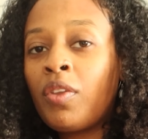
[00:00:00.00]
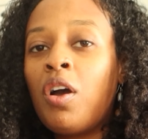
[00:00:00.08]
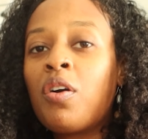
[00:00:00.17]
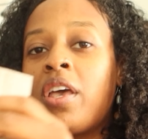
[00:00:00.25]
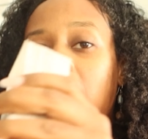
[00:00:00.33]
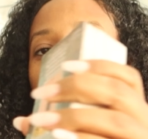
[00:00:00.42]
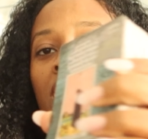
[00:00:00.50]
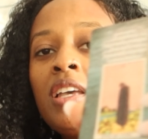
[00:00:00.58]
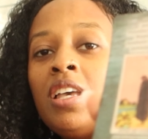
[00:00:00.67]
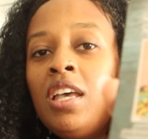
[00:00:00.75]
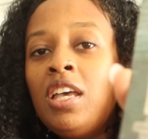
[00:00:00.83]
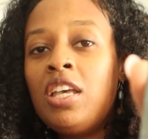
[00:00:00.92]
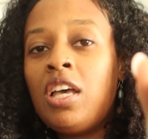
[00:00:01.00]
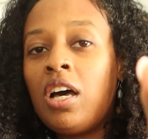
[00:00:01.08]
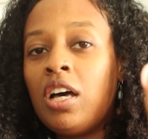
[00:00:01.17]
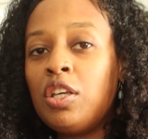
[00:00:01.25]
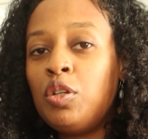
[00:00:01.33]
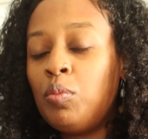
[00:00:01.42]
Okay,
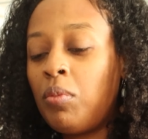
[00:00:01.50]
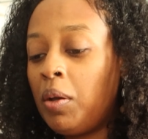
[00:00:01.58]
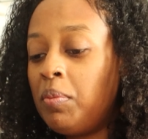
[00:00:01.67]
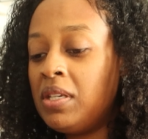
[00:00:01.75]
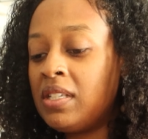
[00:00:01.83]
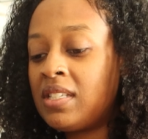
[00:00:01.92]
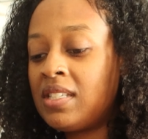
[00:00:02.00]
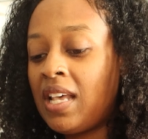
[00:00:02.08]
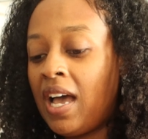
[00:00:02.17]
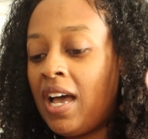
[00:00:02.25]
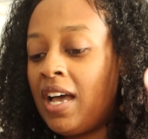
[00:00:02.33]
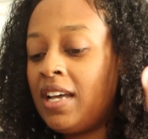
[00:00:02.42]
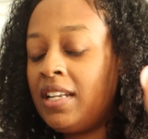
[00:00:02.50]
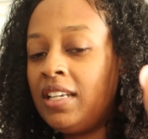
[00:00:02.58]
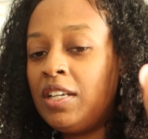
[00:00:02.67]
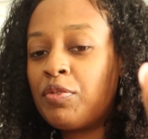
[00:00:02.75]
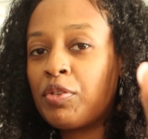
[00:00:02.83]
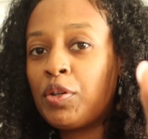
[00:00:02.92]
uh, you might be sad
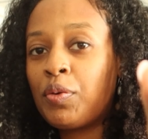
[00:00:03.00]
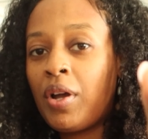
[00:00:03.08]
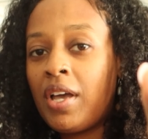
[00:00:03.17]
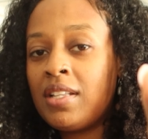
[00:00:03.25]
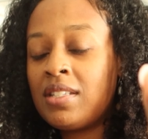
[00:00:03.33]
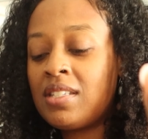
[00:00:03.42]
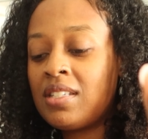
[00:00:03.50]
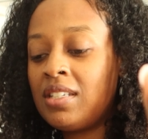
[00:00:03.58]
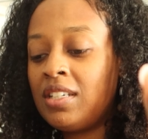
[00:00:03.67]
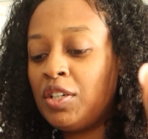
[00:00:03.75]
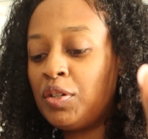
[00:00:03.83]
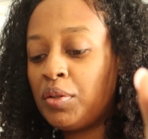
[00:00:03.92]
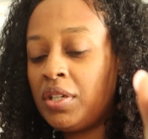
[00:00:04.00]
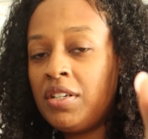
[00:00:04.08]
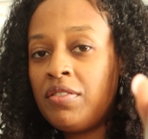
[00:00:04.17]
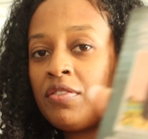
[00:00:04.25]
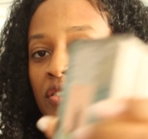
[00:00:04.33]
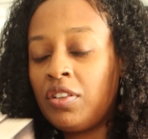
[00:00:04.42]
and regret,
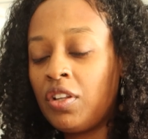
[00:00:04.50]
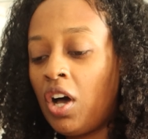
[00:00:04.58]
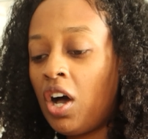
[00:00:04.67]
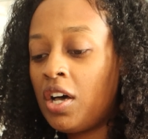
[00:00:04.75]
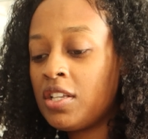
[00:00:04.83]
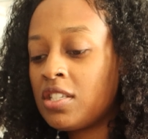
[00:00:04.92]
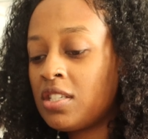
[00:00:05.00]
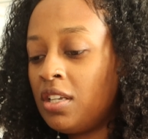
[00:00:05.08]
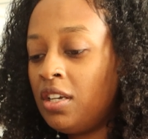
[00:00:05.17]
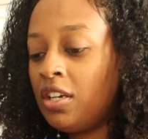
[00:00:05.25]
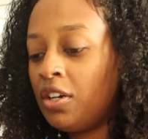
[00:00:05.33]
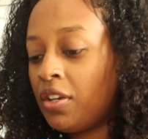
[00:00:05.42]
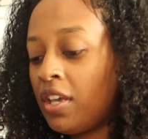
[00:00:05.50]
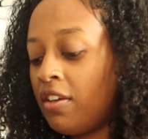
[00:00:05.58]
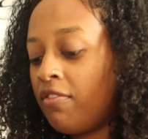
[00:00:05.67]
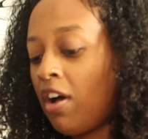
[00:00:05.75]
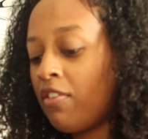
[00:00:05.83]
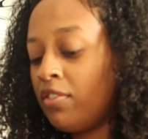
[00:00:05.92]
grief, loss.
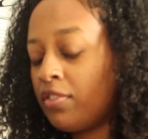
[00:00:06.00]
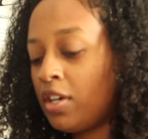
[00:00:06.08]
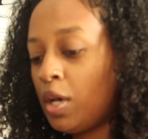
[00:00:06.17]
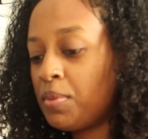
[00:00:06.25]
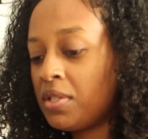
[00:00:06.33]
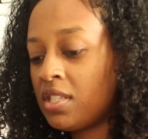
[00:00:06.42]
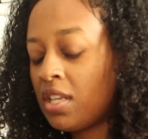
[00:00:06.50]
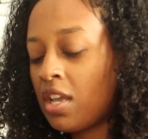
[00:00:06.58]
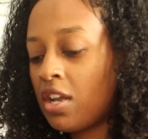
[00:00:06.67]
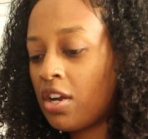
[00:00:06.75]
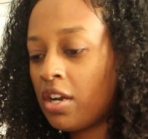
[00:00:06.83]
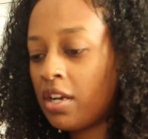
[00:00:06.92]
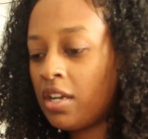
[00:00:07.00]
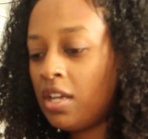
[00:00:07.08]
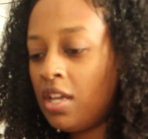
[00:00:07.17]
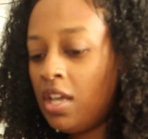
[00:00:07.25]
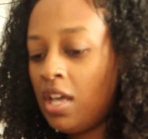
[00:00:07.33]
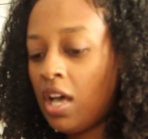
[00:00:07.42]
Okay, Five of Cups is here.
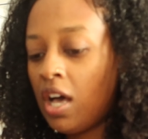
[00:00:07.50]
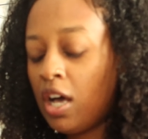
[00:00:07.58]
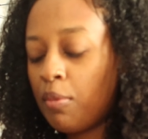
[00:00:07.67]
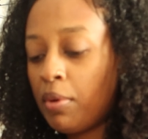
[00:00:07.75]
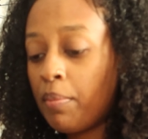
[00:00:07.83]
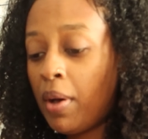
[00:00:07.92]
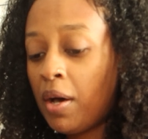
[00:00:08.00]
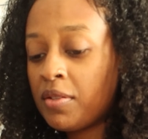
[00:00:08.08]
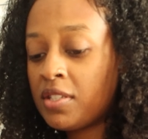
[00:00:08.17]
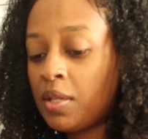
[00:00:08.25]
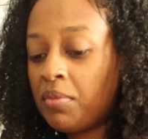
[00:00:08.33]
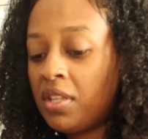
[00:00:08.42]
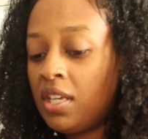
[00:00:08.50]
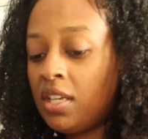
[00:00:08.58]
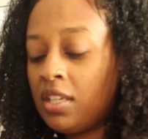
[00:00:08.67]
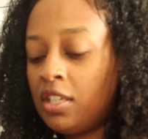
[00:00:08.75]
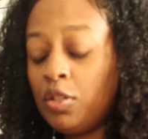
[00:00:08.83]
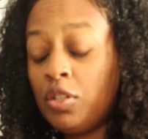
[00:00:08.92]
Um, about
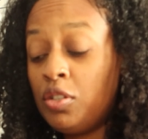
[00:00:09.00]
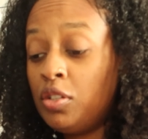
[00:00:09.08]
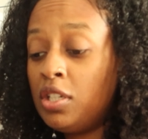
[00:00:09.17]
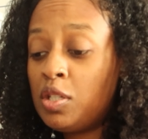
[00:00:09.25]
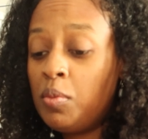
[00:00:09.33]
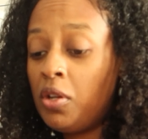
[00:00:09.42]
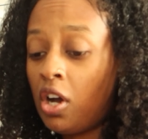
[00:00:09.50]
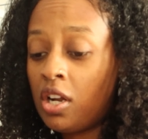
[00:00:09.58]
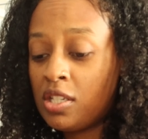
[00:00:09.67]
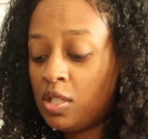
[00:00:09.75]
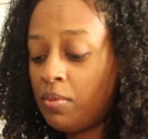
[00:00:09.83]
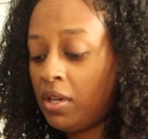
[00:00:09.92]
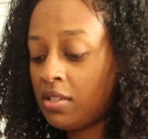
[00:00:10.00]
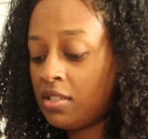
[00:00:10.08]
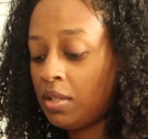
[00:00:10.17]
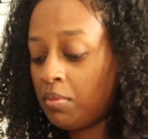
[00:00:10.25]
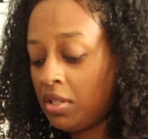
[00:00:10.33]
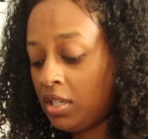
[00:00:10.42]
something, you, you, need to be honest about
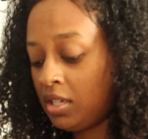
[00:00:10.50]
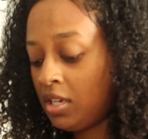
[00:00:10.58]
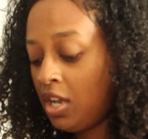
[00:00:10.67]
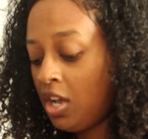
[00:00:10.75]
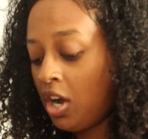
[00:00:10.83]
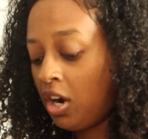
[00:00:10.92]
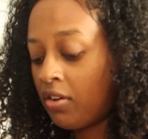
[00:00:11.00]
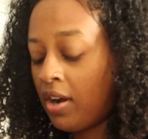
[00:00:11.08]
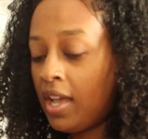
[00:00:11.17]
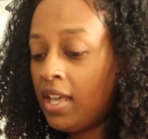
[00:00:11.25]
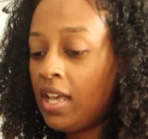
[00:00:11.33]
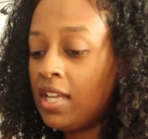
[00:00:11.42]
something, all right?